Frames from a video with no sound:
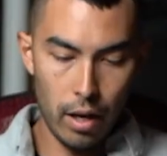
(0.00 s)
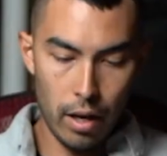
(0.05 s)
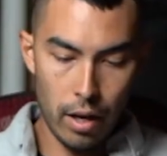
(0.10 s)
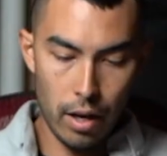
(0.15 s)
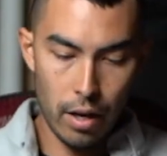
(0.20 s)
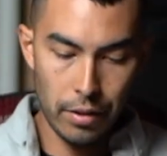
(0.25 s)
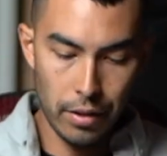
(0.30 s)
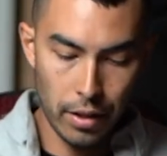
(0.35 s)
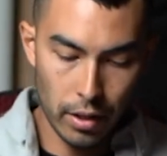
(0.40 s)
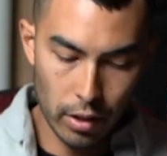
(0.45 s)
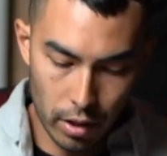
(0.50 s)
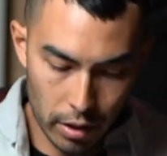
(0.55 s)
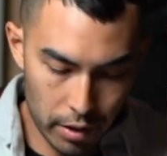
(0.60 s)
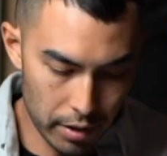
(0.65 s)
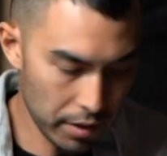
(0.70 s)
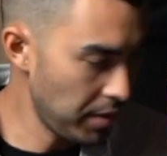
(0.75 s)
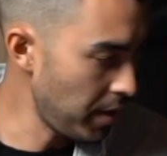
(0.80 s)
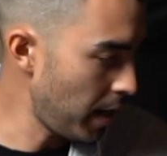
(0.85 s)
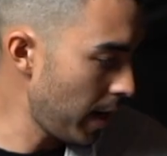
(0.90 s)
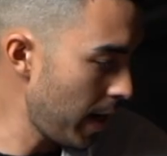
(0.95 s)
uh, thank
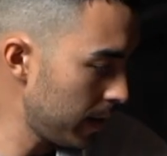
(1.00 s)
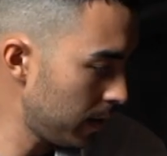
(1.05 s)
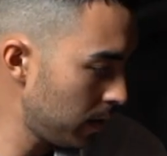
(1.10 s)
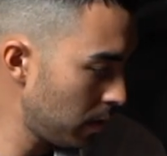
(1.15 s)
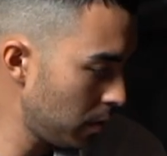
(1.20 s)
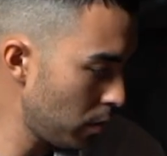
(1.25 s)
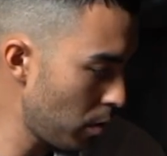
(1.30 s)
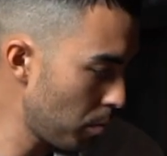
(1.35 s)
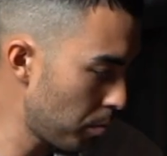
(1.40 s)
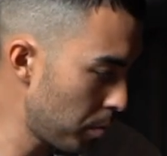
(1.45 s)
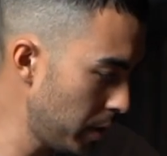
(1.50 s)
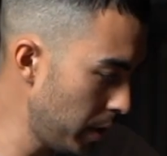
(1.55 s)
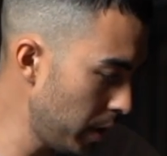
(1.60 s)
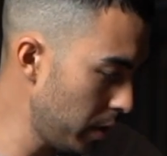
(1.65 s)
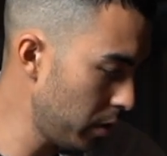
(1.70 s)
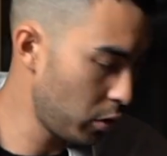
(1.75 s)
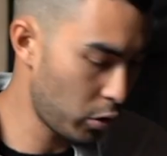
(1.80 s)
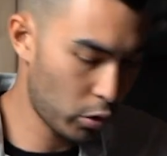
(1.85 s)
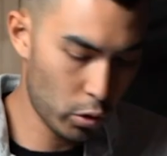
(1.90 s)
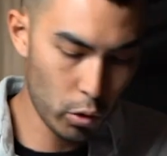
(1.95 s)
goodness I had this little
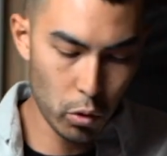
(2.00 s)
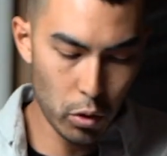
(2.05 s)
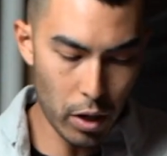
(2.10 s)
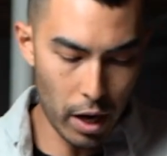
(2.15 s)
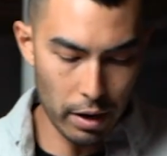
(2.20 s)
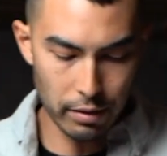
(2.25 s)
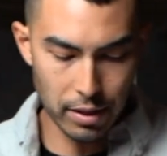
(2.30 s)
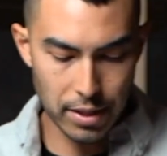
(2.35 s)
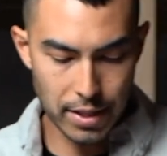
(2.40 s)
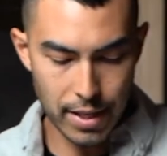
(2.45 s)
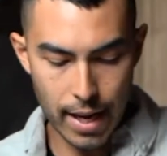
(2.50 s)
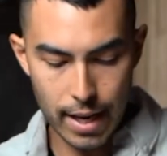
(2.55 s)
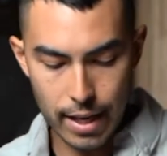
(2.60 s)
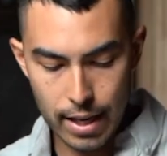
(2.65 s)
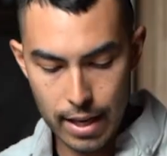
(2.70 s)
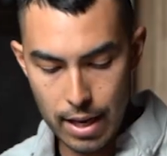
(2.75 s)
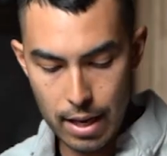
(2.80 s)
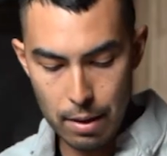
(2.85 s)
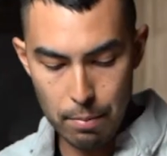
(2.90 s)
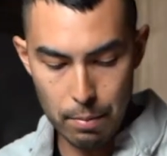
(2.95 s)
precision screwdriver set
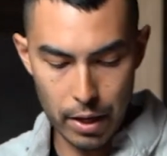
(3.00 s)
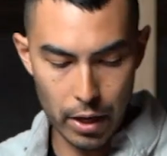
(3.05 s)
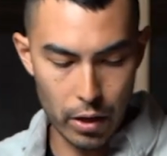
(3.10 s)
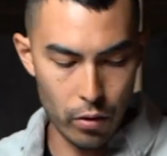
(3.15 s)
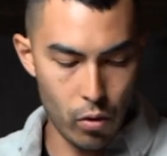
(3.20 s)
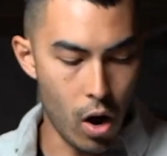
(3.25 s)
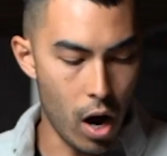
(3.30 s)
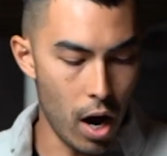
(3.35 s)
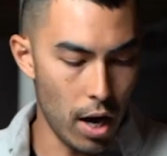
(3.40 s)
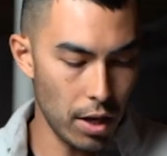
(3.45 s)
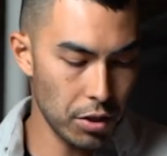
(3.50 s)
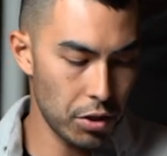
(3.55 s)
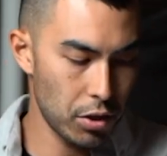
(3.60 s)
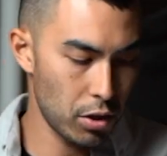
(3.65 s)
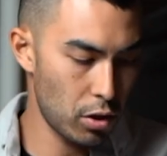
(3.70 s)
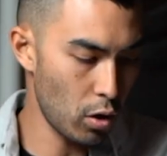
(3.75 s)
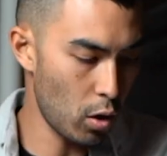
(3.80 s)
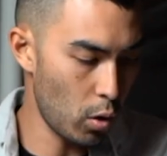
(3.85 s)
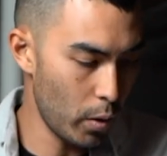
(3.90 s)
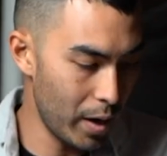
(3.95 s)
in my garage.
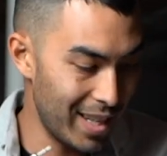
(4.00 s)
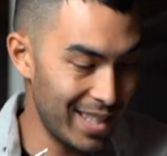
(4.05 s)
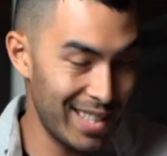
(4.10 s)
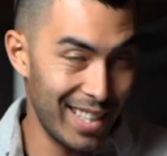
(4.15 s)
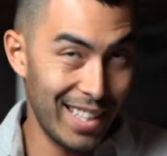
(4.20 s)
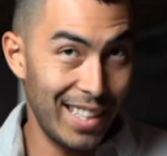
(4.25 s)
So it is